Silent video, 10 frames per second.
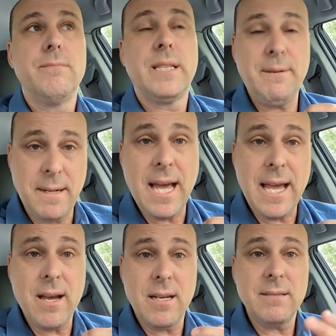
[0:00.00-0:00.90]
keep an
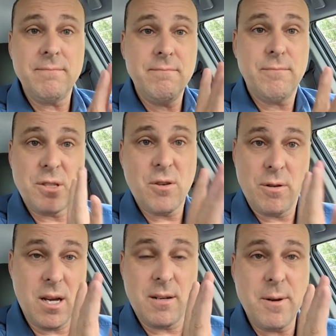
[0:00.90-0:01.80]
eye on what's
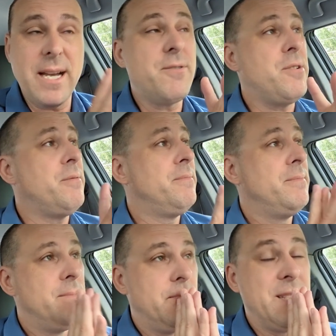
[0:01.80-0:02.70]
going on around you.
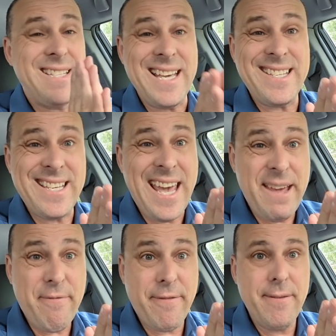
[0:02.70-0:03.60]
Stay
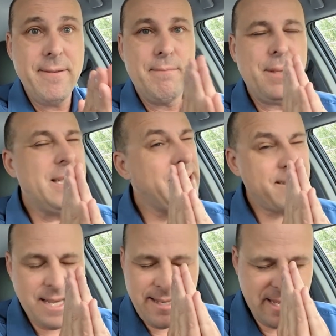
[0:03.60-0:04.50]
safe. Please
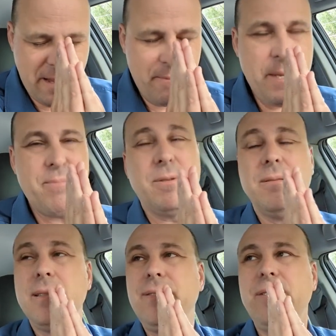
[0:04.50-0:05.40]
stay safe,
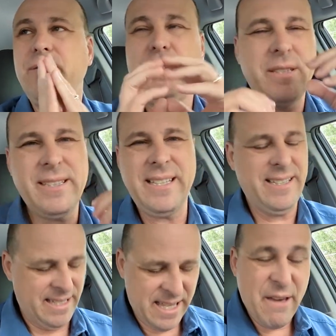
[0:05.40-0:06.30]
people. If, if you
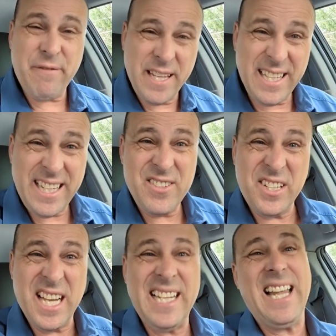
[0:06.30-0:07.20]
Get that feeling in
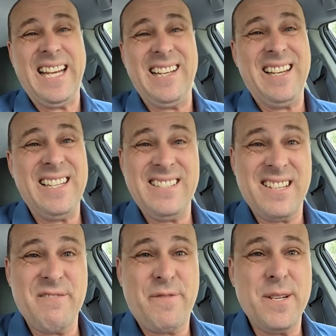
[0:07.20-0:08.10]
your gut, like, ah, this
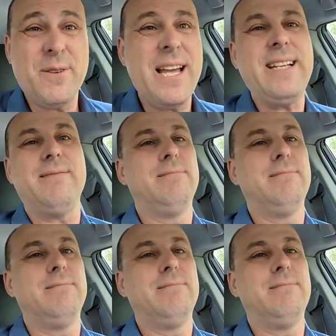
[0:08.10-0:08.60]
doesn't feel right.